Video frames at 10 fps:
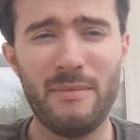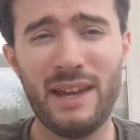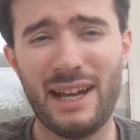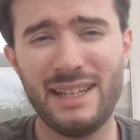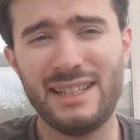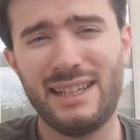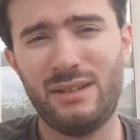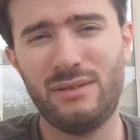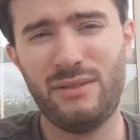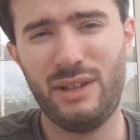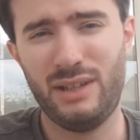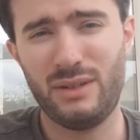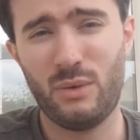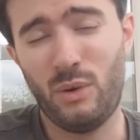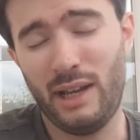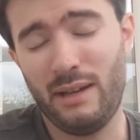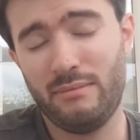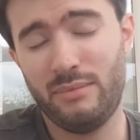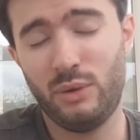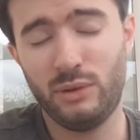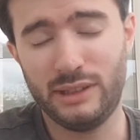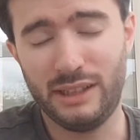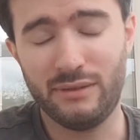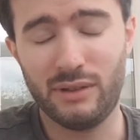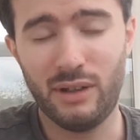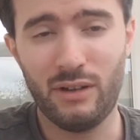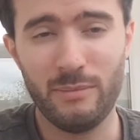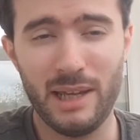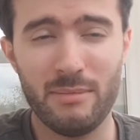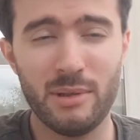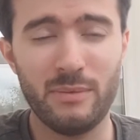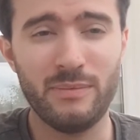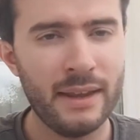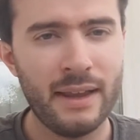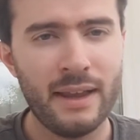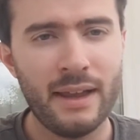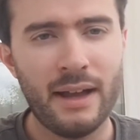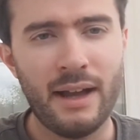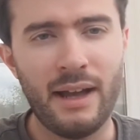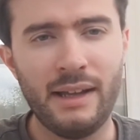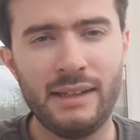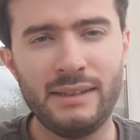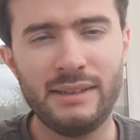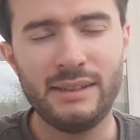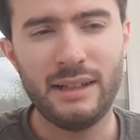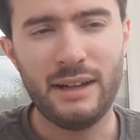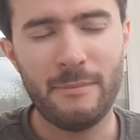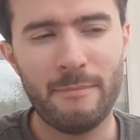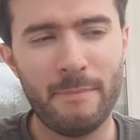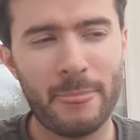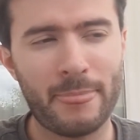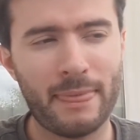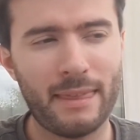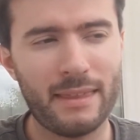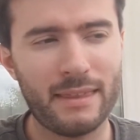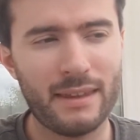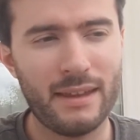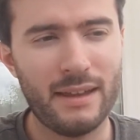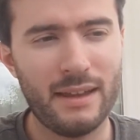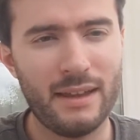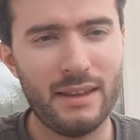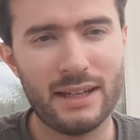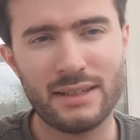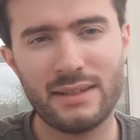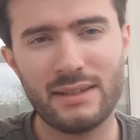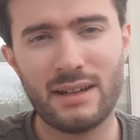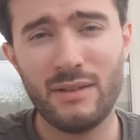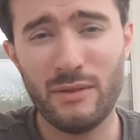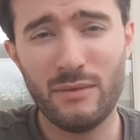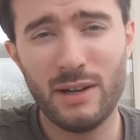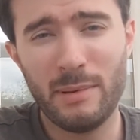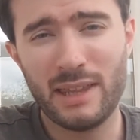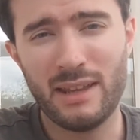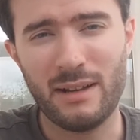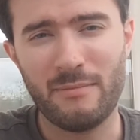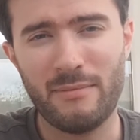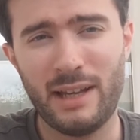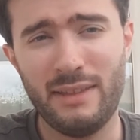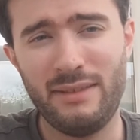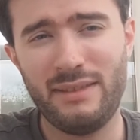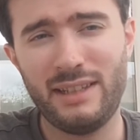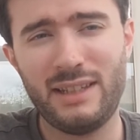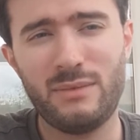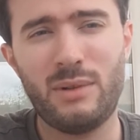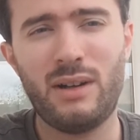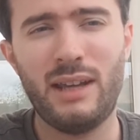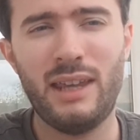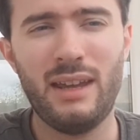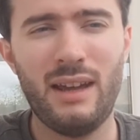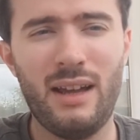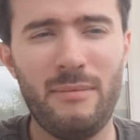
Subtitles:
That itself is quite daunting for a lot of people, and that's kind of a really big thing. And this is why